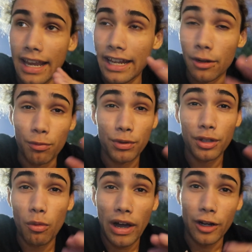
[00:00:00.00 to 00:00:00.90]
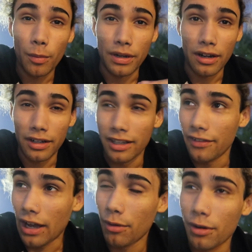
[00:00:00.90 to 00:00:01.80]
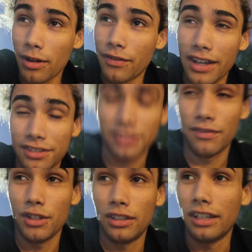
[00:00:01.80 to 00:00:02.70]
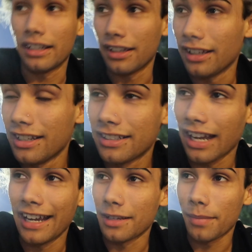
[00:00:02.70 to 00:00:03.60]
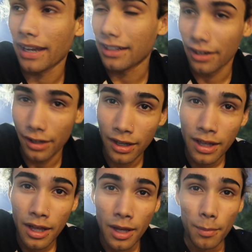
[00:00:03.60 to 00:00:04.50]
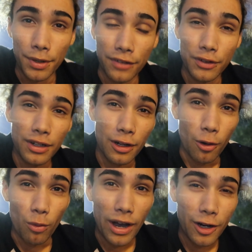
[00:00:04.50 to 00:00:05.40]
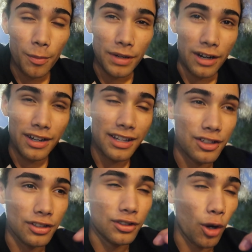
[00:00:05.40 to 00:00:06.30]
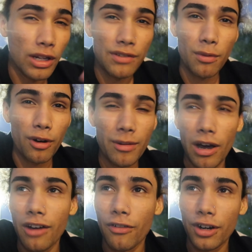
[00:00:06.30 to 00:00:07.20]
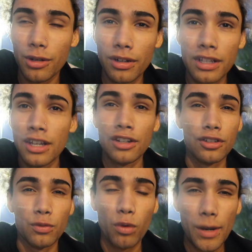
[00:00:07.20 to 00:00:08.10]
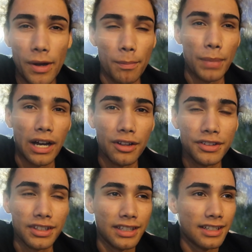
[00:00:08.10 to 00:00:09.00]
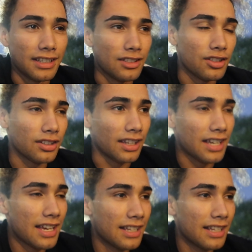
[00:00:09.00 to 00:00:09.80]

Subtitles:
in a really wide open area, I wouldn't advise this if you're in like a tight, compact area, but if you're in a wide open area, just don't even worry about how far you're going, just worry about balancing in it and just like